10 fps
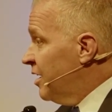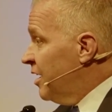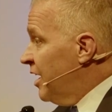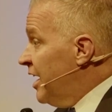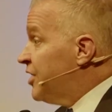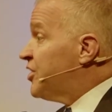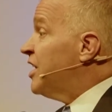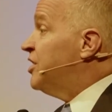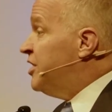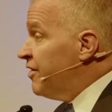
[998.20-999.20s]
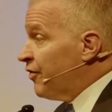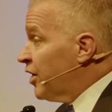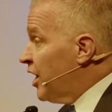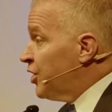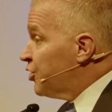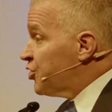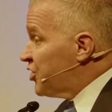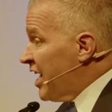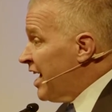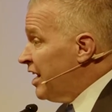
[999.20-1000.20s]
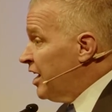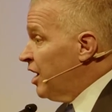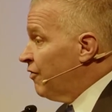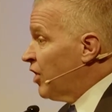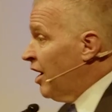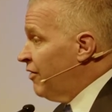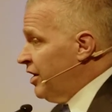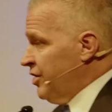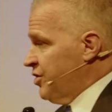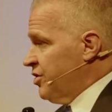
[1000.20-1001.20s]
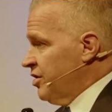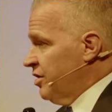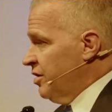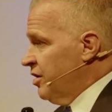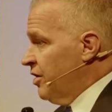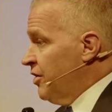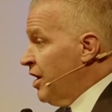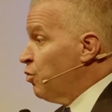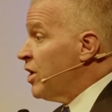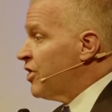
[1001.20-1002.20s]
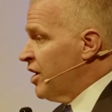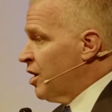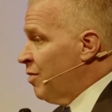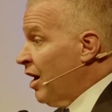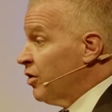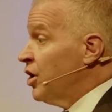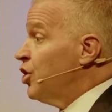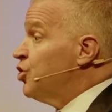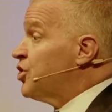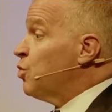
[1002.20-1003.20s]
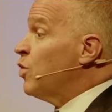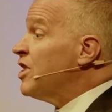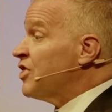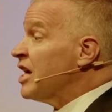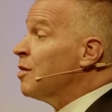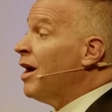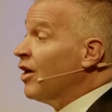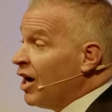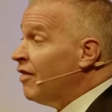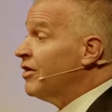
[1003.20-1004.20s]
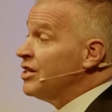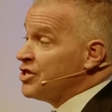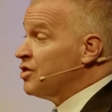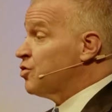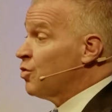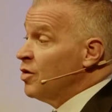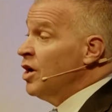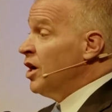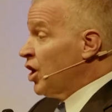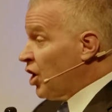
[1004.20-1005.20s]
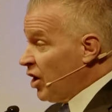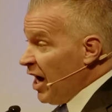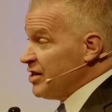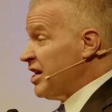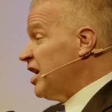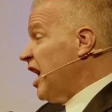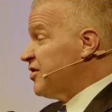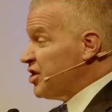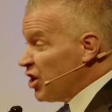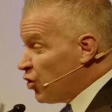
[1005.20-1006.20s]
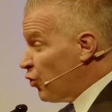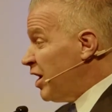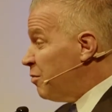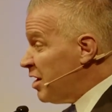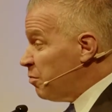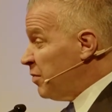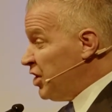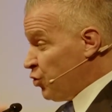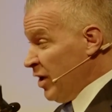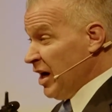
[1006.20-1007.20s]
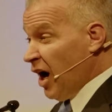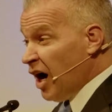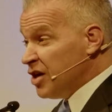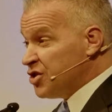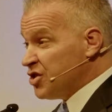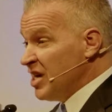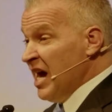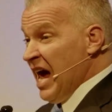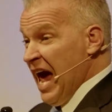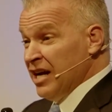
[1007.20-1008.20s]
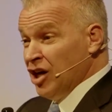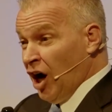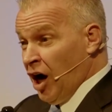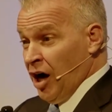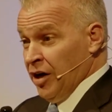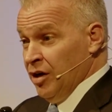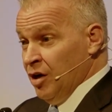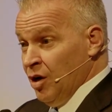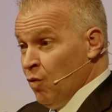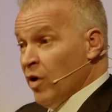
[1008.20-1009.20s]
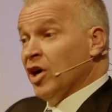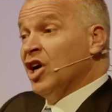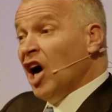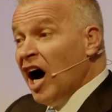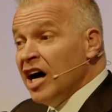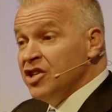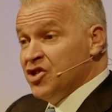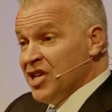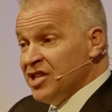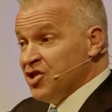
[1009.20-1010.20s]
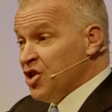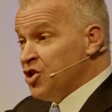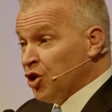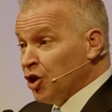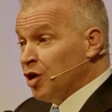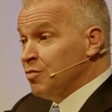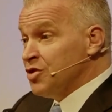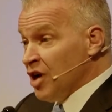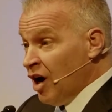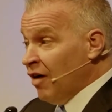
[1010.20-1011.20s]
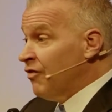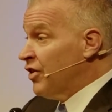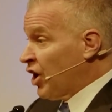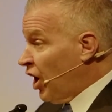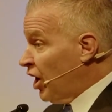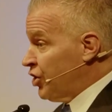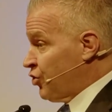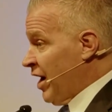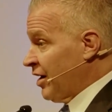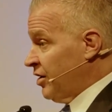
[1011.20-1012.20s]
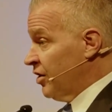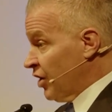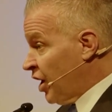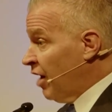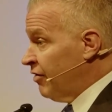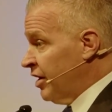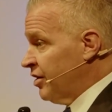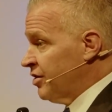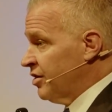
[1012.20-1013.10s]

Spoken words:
it's a different understanding of covenants than we think about. You see, we think about covenants as an agreement between us and God, where God sets the terms of the contract, the covenant.